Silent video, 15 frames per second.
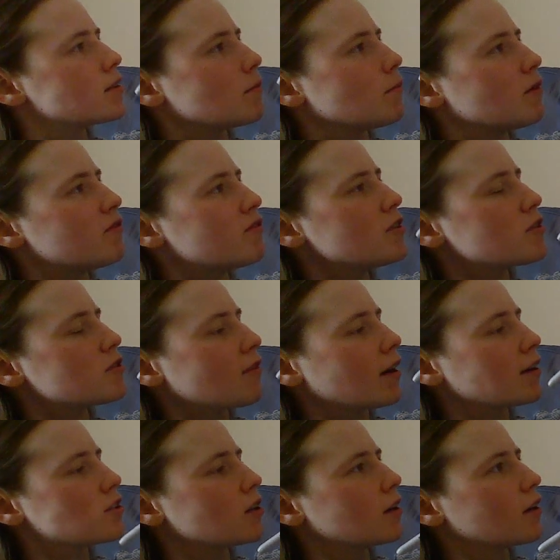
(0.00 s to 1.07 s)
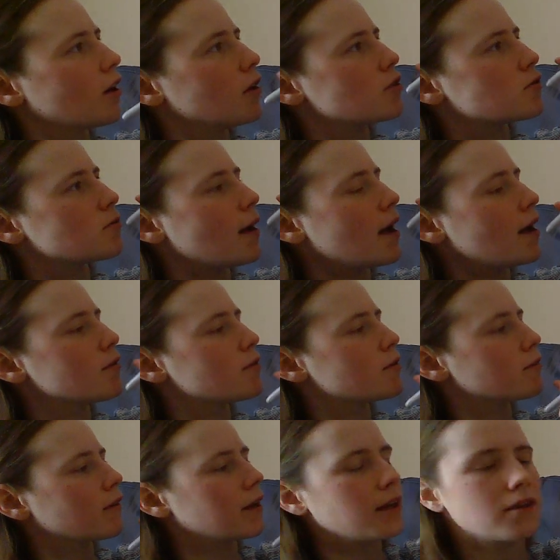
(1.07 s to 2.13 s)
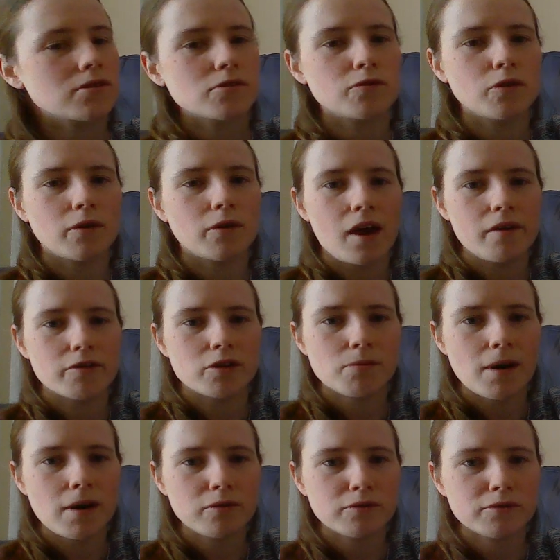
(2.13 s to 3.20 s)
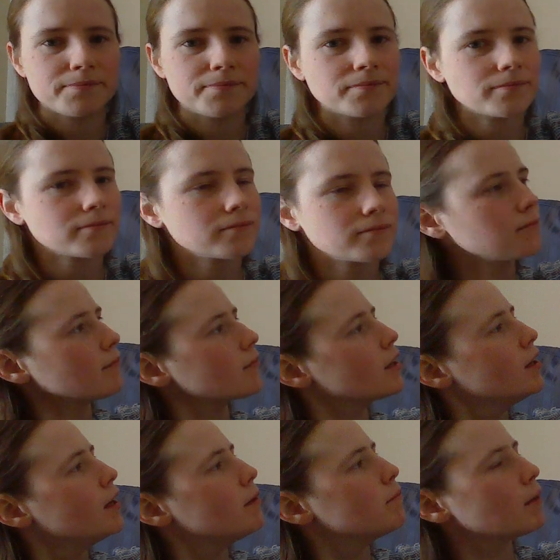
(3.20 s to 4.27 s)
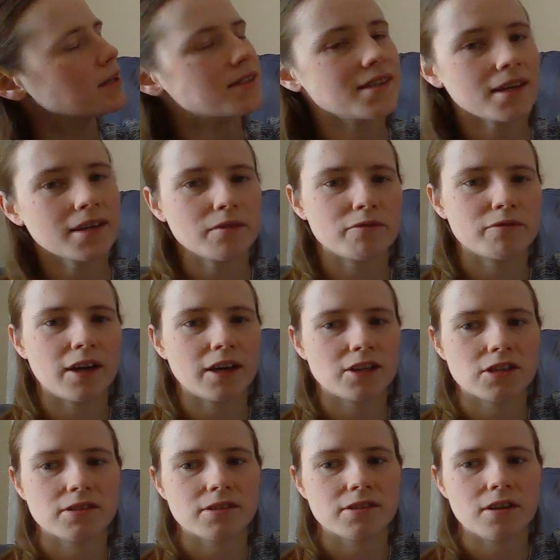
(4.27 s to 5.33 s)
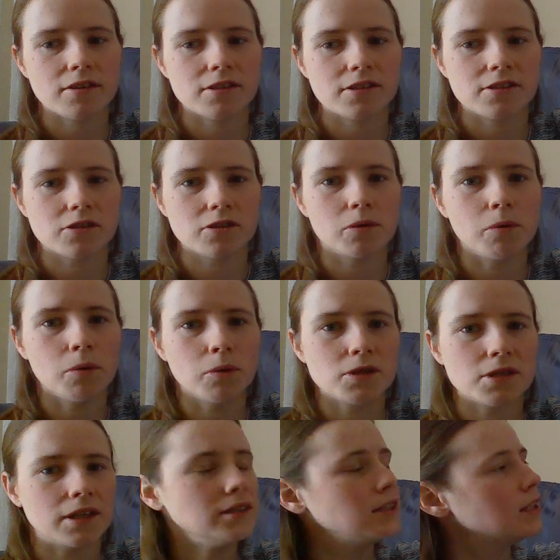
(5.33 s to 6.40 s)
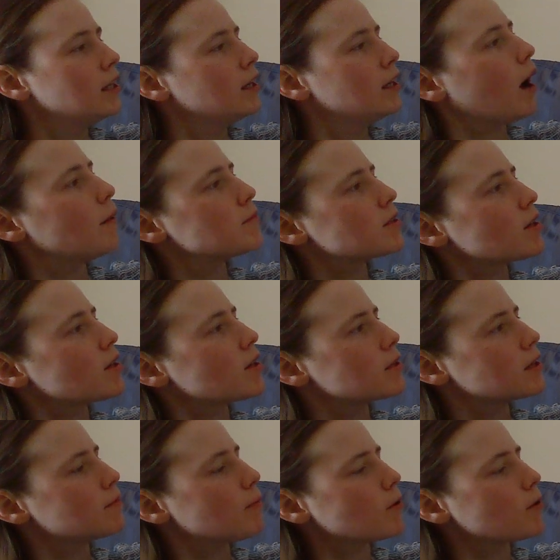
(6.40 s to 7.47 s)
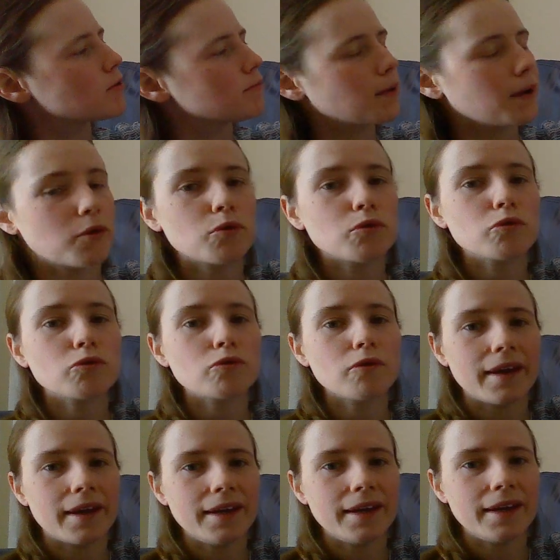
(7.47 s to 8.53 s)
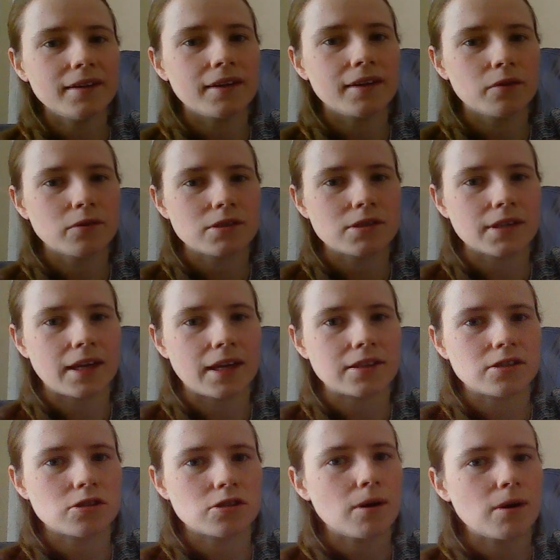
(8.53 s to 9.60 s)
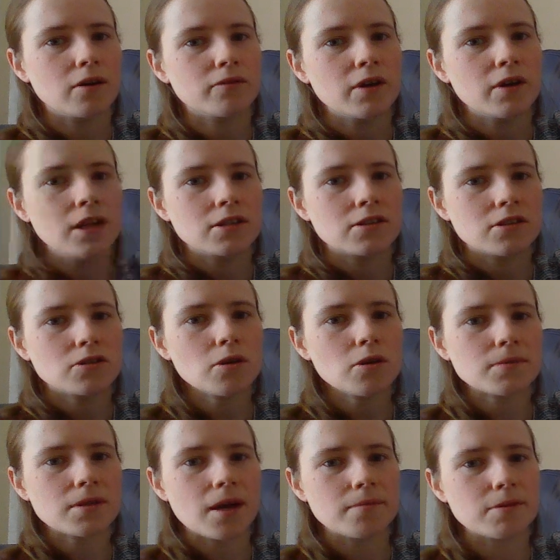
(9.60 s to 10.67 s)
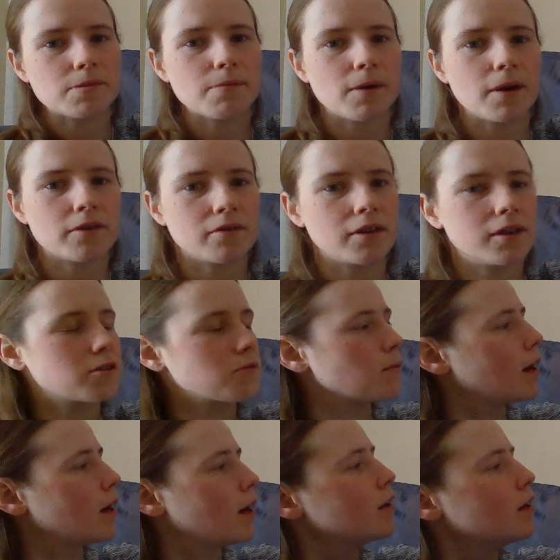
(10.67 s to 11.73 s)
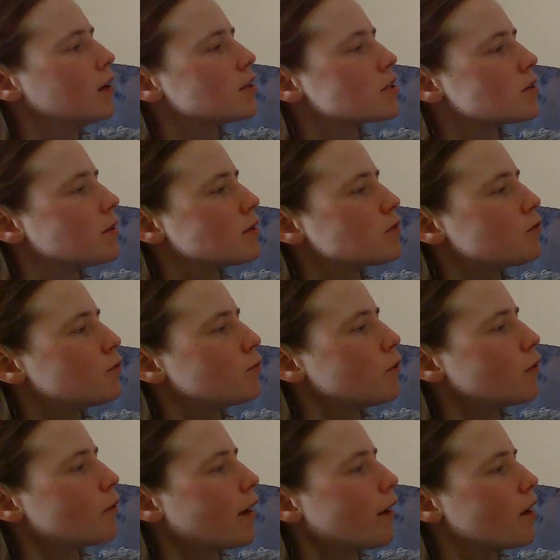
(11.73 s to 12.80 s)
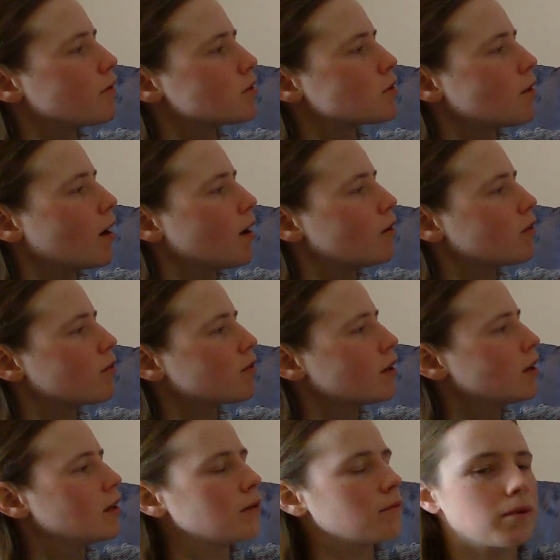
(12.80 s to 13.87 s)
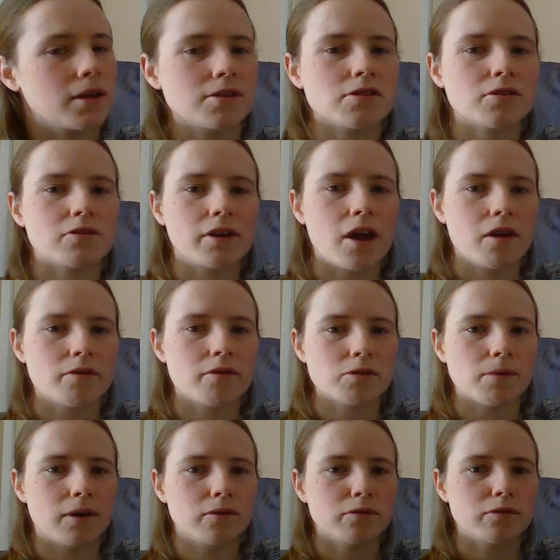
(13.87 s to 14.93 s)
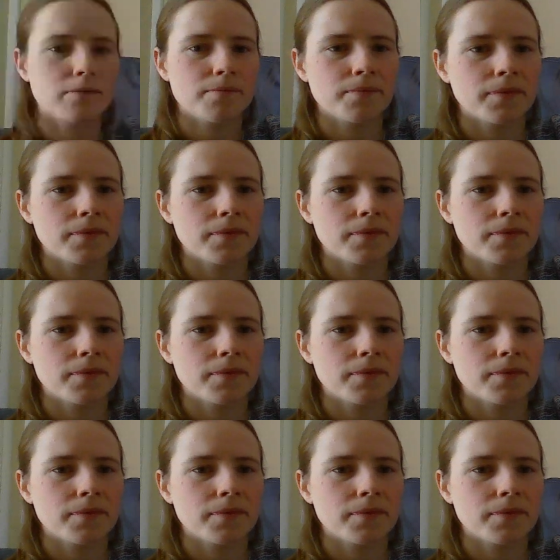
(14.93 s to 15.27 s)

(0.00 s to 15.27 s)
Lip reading: So my first fraction goes from a over 3 to 4a over 12. My second fraction started as a quarter. I'm timesing the bottom by 3 in order to get it to 12. So the top times is by 3 as well. So it's 4a over 12 plus 3 over 12.